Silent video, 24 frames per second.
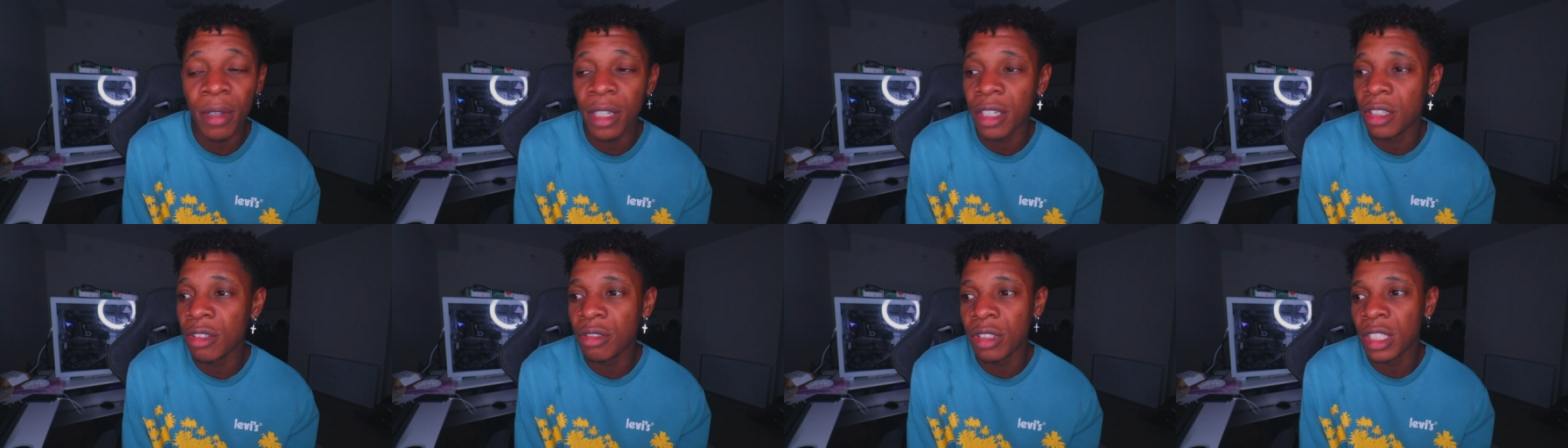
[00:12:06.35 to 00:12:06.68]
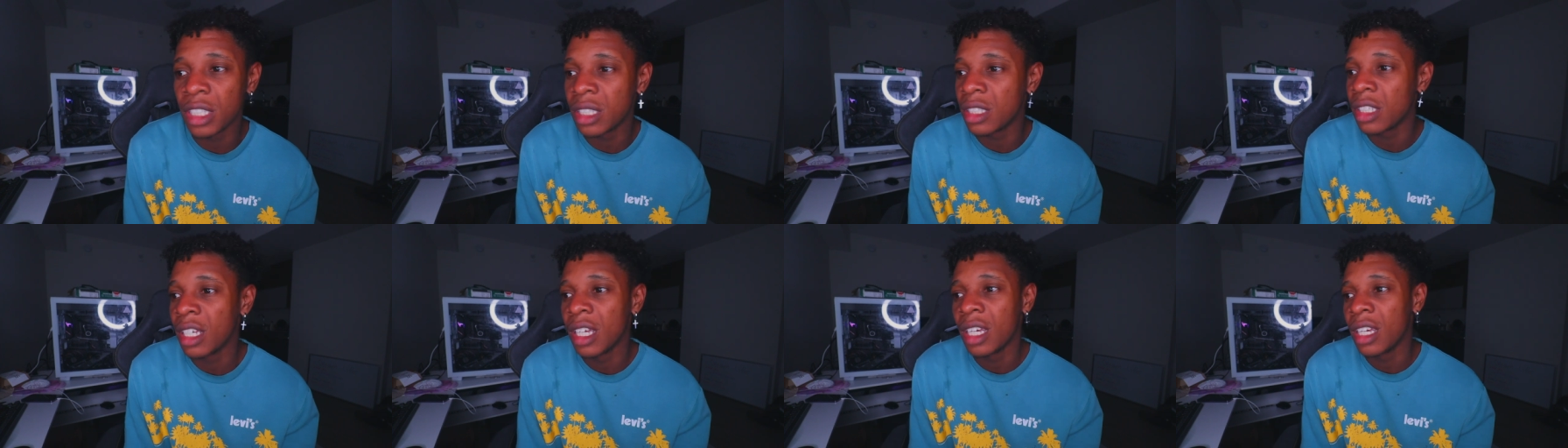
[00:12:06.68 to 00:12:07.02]
and you
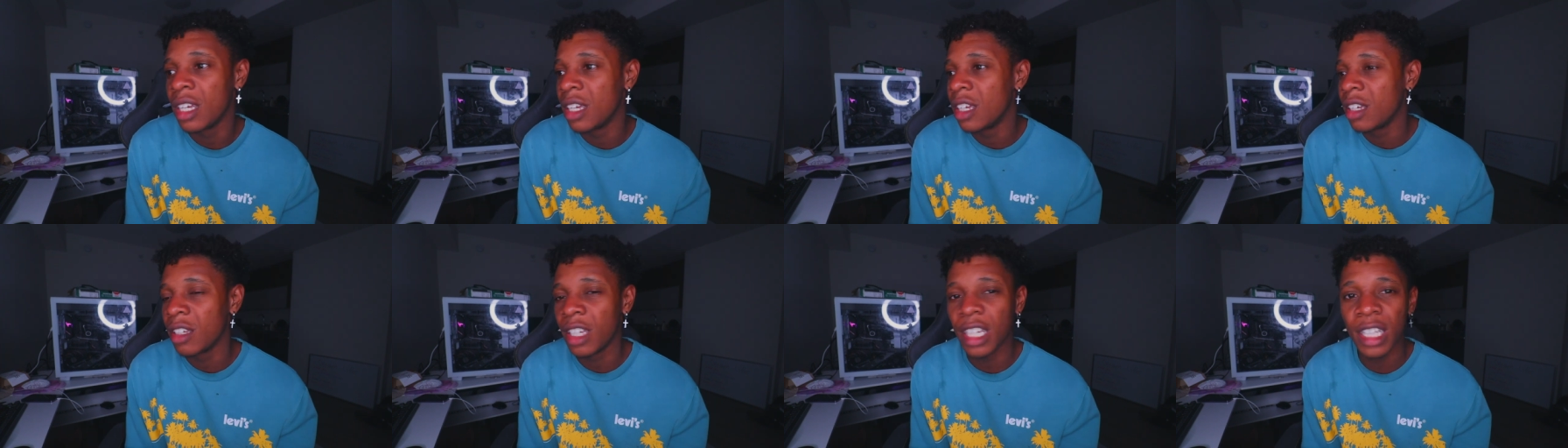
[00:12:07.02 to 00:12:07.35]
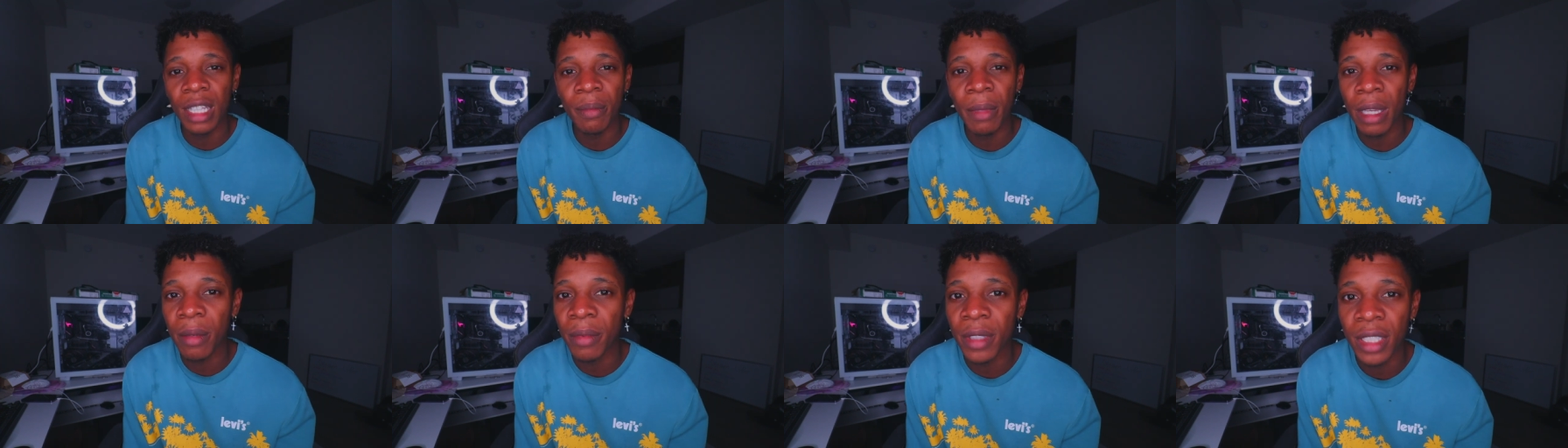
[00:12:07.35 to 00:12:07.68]
just get
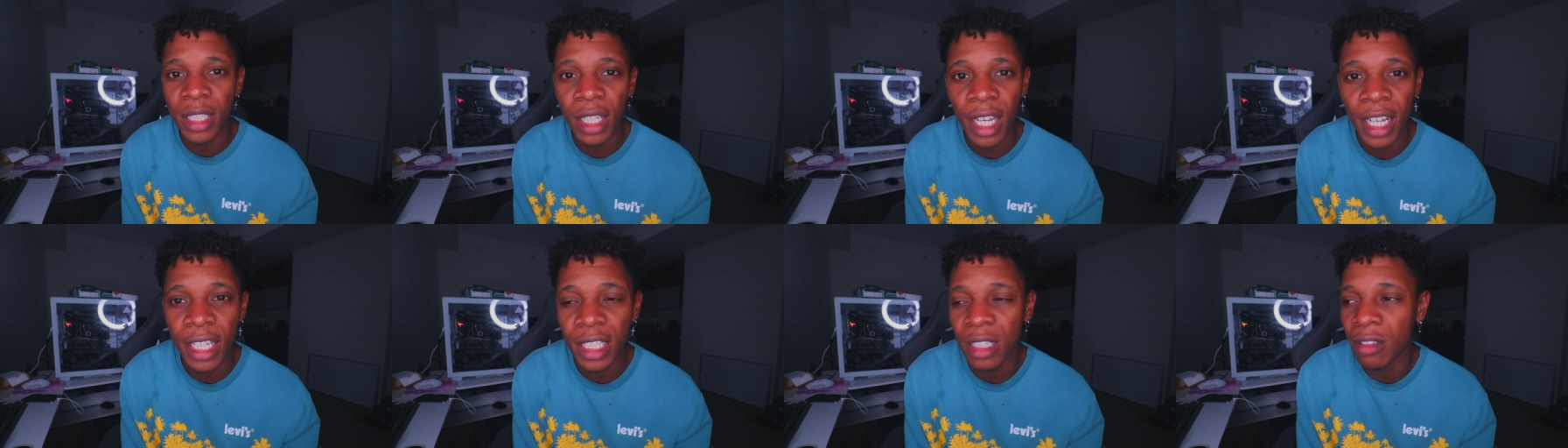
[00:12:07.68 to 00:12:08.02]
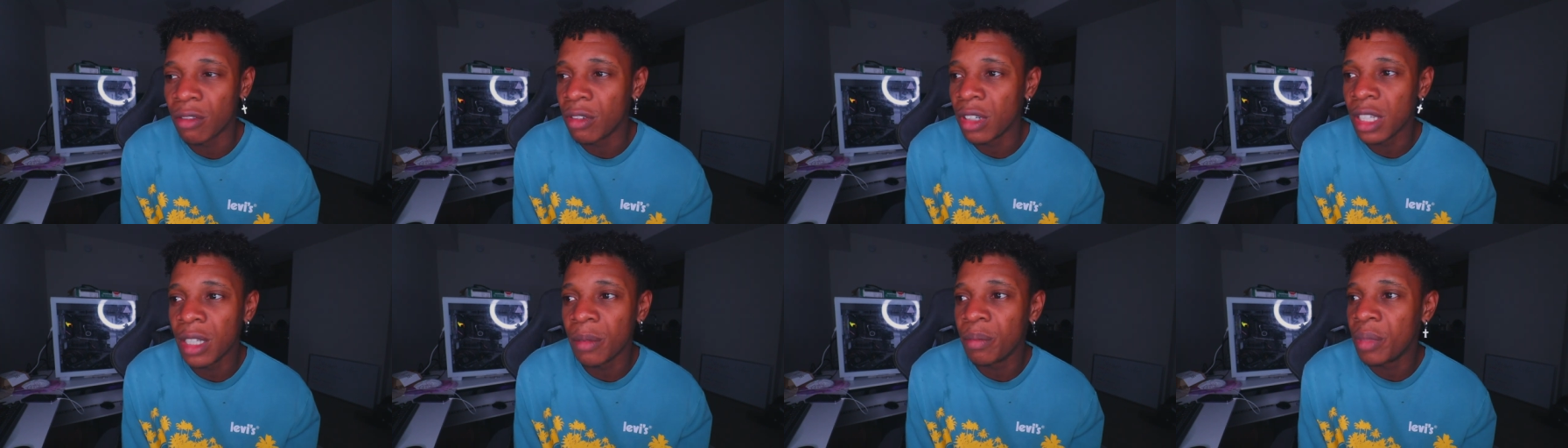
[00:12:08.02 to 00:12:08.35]
to make mistakes
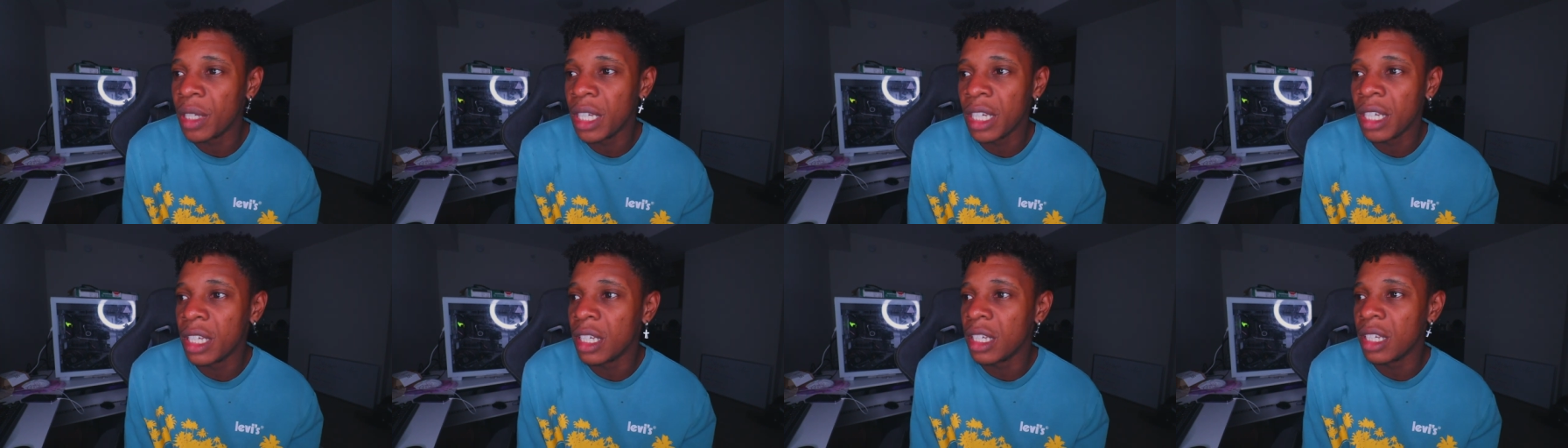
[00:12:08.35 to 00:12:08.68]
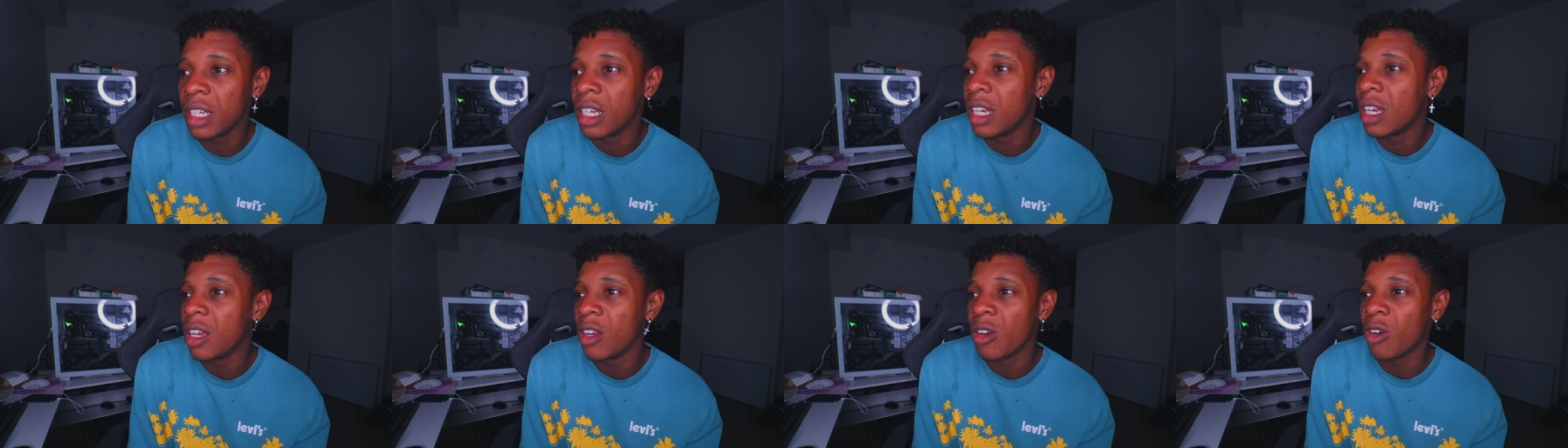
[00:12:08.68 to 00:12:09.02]
and
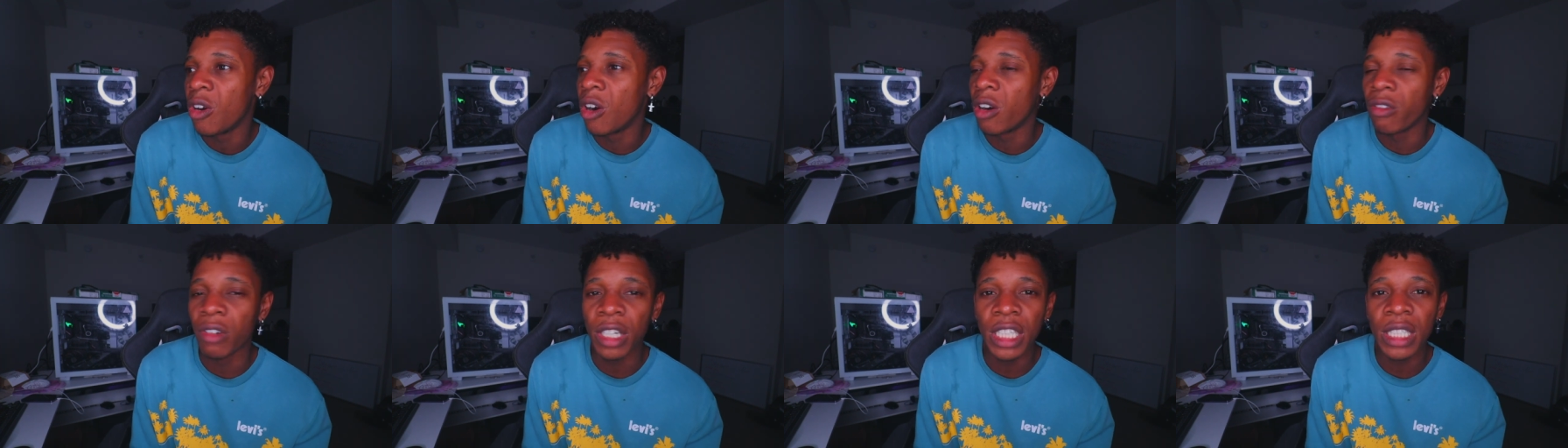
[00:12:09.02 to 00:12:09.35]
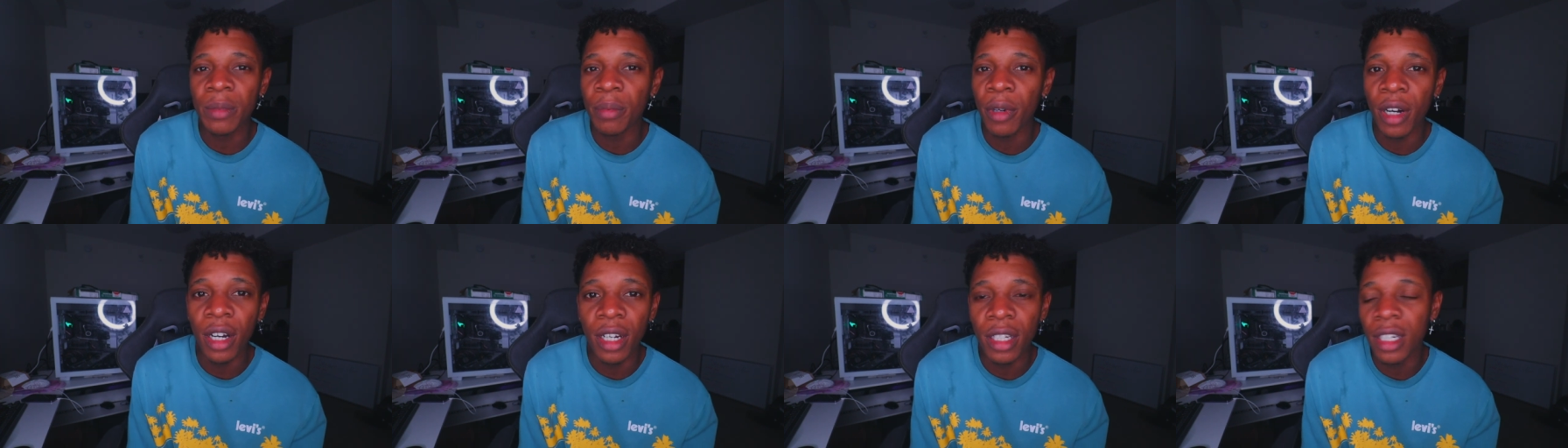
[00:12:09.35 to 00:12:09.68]
repeat or
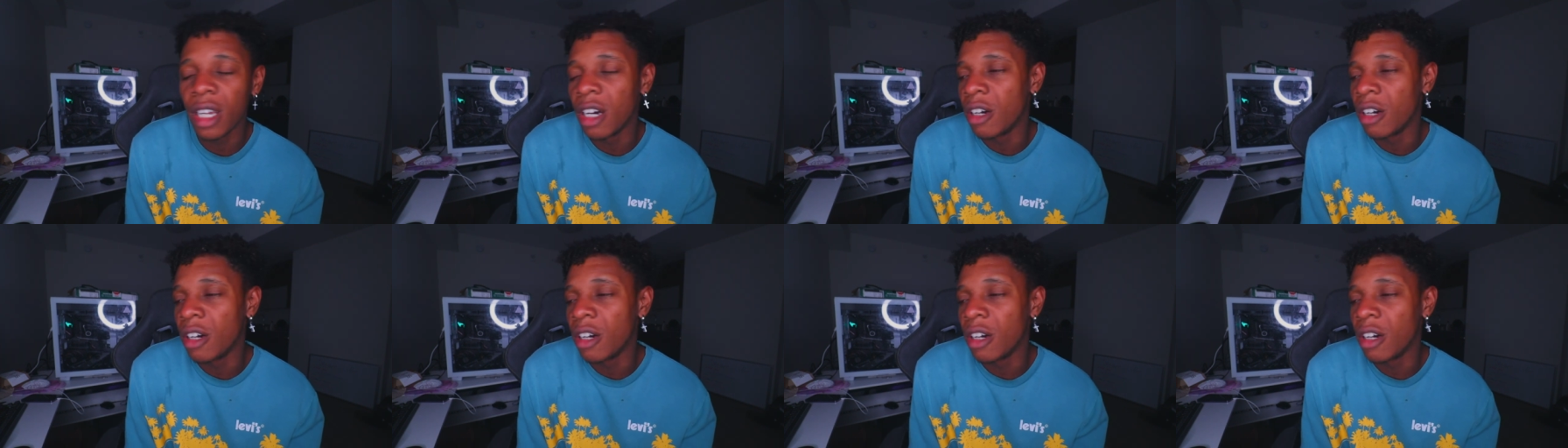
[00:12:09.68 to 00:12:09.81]
respawn.